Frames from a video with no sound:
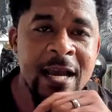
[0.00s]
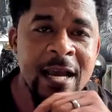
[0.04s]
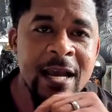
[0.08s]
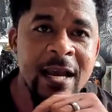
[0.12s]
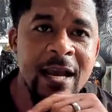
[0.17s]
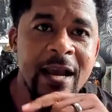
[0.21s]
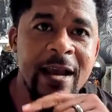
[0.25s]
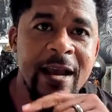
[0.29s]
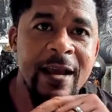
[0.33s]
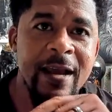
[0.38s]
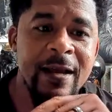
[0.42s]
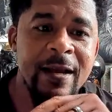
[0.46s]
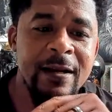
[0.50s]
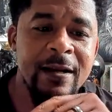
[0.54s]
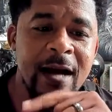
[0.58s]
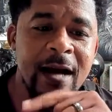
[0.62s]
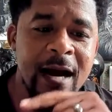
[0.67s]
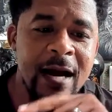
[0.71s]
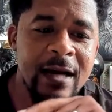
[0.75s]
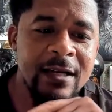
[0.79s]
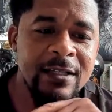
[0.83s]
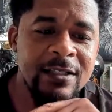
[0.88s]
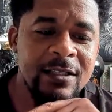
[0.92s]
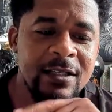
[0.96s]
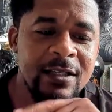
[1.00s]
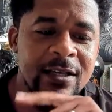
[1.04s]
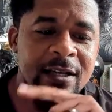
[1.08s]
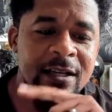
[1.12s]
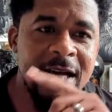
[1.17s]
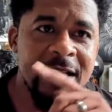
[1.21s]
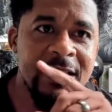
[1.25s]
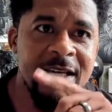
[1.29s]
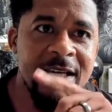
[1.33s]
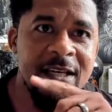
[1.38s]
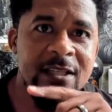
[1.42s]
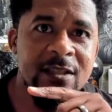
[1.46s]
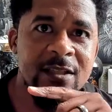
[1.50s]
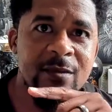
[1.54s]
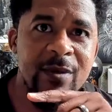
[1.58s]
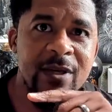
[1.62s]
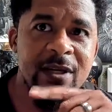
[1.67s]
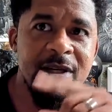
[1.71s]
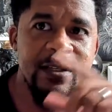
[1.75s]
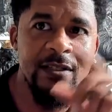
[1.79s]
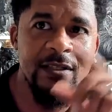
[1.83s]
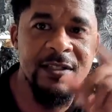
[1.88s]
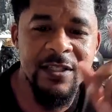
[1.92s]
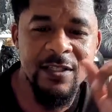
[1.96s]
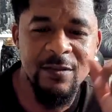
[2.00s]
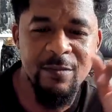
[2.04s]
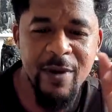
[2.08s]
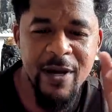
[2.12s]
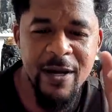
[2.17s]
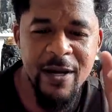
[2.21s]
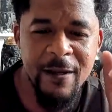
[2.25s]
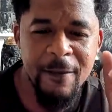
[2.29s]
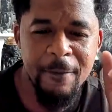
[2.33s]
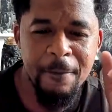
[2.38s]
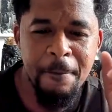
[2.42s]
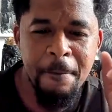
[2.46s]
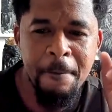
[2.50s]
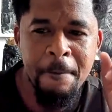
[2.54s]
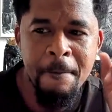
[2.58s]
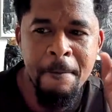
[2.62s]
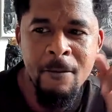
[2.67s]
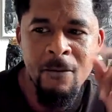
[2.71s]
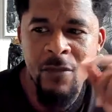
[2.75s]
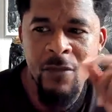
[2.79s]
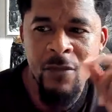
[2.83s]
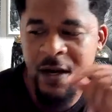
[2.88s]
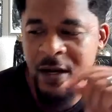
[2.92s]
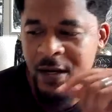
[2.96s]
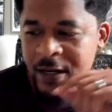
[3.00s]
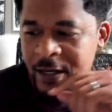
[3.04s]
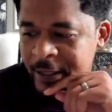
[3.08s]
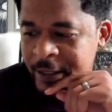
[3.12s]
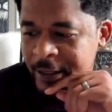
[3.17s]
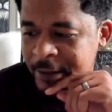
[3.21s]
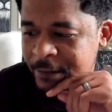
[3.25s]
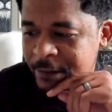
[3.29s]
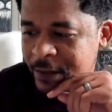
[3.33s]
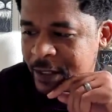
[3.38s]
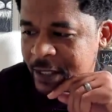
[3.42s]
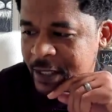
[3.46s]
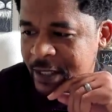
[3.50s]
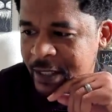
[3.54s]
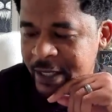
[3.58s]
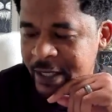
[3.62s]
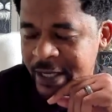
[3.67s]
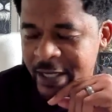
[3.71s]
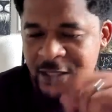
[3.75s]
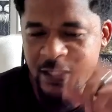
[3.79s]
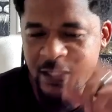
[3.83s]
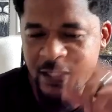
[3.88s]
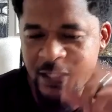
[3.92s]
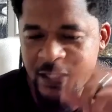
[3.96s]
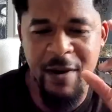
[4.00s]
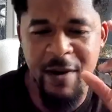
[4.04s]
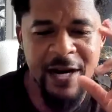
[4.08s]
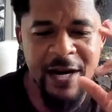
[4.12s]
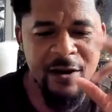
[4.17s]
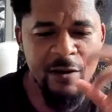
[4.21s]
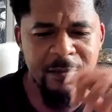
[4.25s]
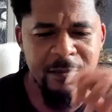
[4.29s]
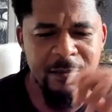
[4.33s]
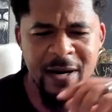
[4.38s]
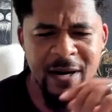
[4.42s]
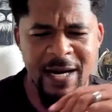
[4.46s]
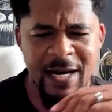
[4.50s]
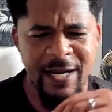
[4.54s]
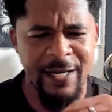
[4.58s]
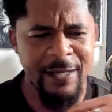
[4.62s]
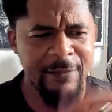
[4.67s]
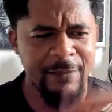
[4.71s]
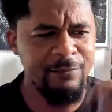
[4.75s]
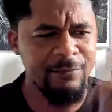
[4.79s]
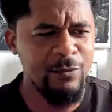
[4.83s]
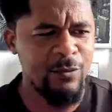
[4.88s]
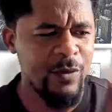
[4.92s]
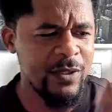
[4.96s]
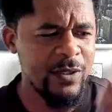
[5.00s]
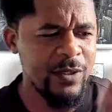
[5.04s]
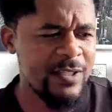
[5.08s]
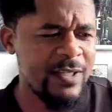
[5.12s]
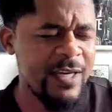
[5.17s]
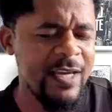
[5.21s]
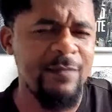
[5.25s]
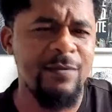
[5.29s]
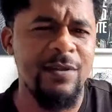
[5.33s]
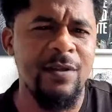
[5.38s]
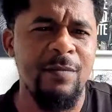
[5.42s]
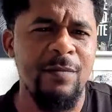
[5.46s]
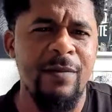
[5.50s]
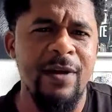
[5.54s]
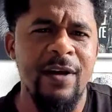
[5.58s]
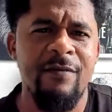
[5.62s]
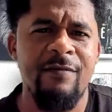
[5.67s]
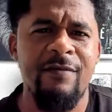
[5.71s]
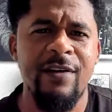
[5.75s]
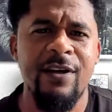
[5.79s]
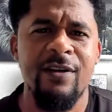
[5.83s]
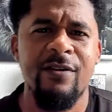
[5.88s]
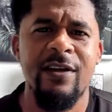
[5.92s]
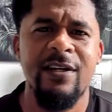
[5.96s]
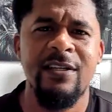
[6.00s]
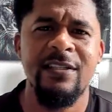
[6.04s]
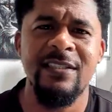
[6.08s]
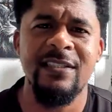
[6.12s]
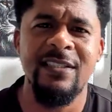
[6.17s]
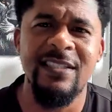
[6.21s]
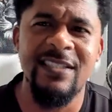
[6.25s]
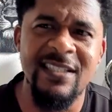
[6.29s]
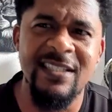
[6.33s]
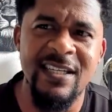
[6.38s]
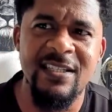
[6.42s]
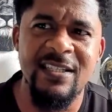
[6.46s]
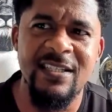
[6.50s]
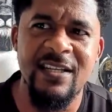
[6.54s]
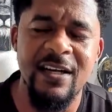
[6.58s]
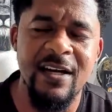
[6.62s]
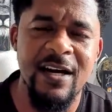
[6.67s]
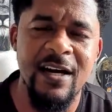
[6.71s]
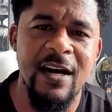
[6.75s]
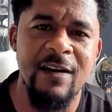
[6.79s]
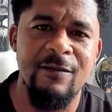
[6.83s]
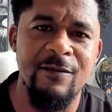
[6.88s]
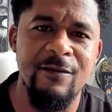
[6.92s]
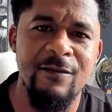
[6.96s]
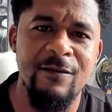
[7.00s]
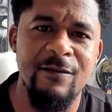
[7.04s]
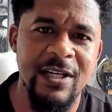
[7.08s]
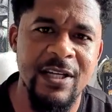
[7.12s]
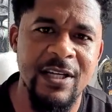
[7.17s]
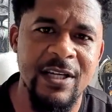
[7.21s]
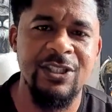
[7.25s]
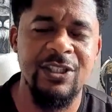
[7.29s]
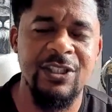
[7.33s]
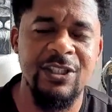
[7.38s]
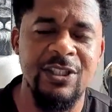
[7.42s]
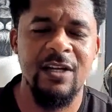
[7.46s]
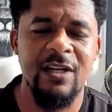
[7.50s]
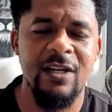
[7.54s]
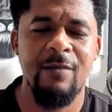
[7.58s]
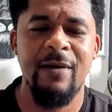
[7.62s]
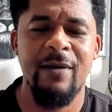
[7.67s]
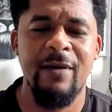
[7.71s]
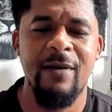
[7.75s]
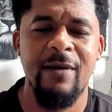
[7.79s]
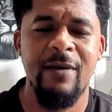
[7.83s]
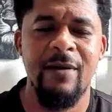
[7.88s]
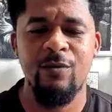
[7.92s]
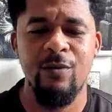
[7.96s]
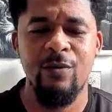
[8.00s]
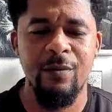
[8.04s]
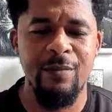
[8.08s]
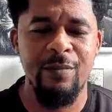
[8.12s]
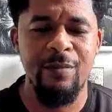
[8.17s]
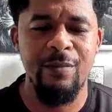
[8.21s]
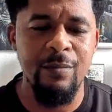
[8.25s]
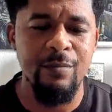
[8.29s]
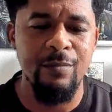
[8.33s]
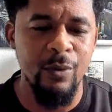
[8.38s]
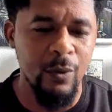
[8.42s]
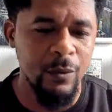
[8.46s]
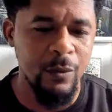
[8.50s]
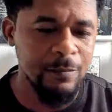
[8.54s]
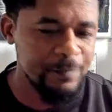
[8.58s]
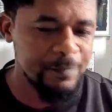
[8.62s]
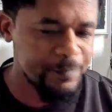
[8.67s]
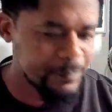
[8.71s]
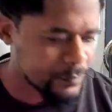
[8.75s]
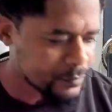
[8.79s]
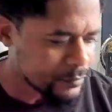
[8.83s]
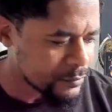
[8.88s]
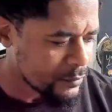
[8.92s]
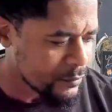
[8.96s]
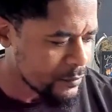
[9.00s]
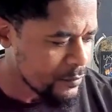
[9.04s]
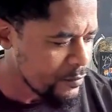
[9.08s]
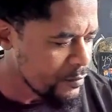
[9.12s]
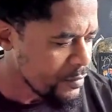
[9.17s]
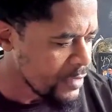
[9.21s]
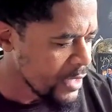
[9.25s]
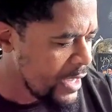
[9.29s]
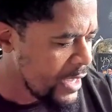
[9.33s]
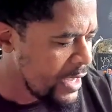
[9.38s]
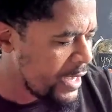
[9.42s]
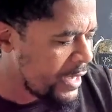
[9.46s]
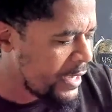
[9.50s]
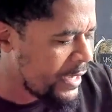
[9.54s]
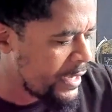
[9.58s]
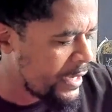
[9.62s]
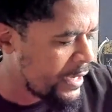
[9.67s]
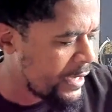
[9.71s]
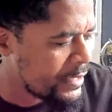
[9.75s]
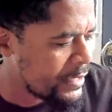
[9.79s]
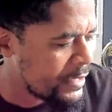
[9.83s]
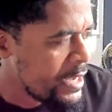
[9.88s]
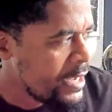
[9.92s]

And honestly, I think it's because it's been inspired by what seems to be a very consistent conversation that I'm having with people, and